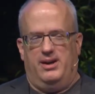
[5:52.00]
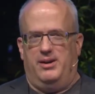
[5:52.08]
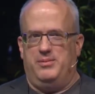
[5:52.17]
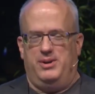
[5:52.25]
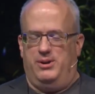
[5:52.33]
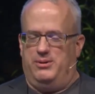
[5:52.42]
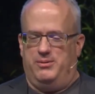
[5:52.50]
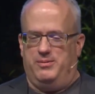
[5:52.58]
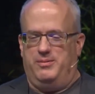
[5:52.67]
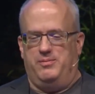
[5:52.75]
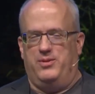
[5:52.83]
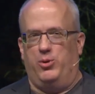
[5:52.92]

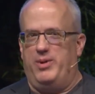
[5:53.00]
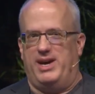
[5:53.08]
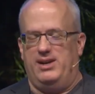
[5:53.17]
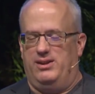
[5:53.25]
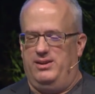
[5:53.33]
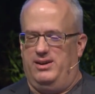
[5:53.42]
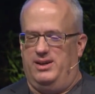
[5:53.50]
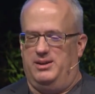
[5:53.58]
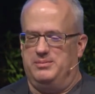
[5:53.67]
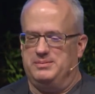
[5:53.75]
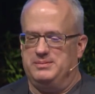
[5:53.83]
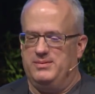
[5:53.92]
Don't make it
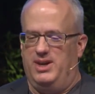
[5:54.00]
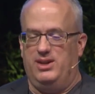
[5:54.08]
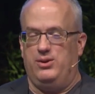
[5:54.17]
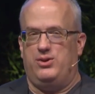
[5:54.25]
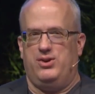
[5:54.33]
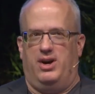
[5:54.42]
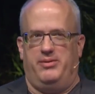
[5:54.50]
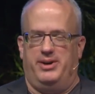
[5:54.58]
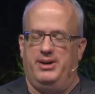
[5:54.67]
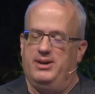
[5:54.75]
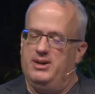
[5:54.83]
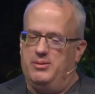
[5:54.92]
into
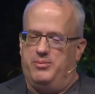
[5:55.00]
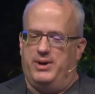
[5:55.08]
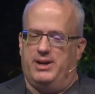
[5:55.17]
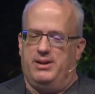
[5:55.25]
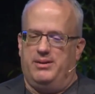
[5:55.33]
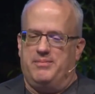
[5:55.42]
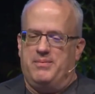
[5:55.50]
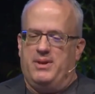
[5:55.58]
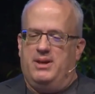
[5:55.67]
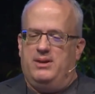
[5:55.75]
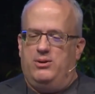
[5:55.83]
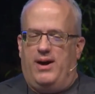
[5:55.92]
Java. But
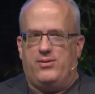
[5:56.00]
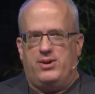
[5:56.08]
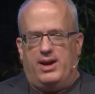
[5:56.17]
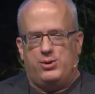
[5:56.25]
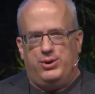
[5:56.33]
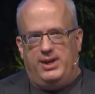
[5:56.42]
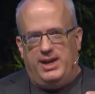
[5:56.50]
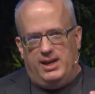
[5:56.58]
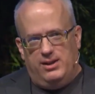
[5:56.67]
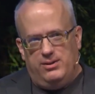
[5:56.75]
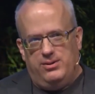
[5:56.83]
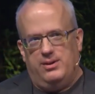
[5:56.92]
you have to actually
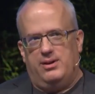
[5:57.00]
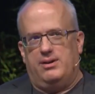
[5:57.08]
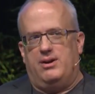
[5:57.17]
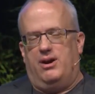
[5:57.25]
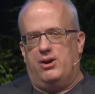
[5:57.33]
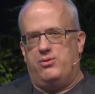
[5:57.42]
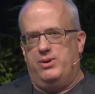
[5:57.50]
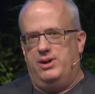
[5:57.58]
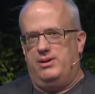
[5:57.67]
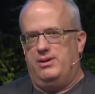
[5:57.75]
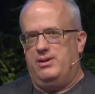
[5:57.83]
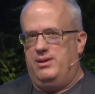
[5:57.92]
get into the
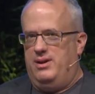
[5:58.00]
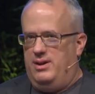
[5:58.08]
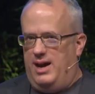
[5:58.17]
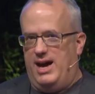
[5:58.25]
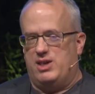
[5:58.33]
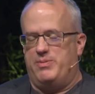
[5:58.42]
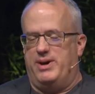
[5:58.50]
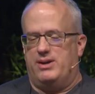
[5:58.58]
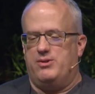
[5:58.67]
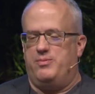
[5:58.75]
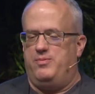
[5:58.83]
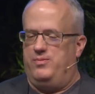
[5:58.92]
concrete
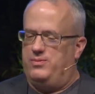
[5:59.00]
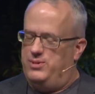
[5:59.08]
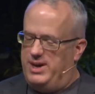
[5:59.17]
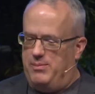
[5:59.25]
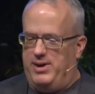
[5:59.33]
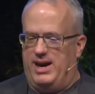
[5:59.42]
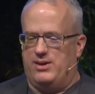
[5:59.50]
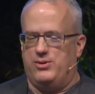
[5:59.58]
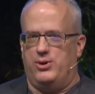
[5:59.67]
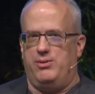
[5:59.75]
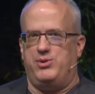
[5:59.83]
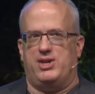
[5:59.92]
aspects to get
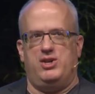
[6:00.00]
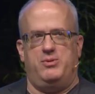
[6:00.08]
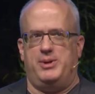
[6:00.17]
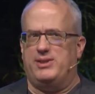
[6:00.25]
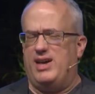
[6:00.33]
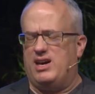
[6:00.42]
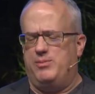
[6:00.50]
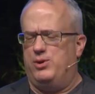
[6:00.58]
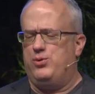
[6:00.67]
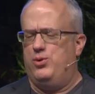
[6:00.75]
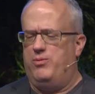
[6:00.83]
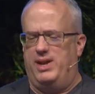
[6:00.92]
past those objections, because that could be
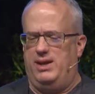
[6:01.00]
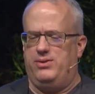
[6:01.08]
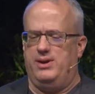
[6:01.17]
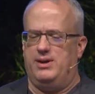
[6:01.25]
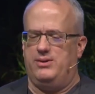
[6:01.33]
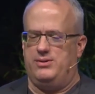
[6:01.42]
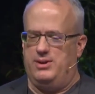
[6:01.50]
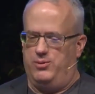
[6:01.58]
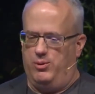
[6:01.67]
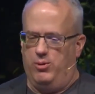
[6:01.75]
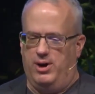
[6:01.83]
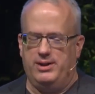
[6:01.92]
true of many things that
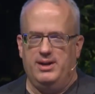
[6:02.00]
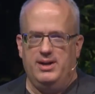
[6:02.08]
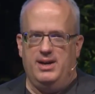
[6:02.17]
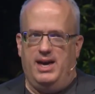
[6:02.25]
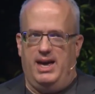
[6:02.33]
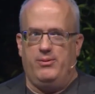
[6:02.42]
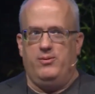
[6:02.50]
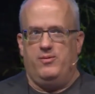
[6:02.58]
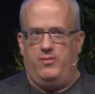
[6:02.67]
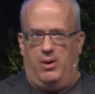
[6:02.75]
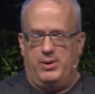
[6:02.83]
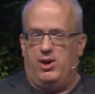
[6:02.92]
we want. And
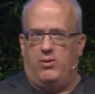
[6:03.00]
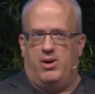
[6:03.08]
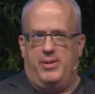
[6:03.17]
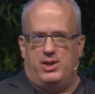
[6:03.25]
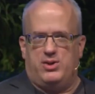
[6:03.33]
while we don't want to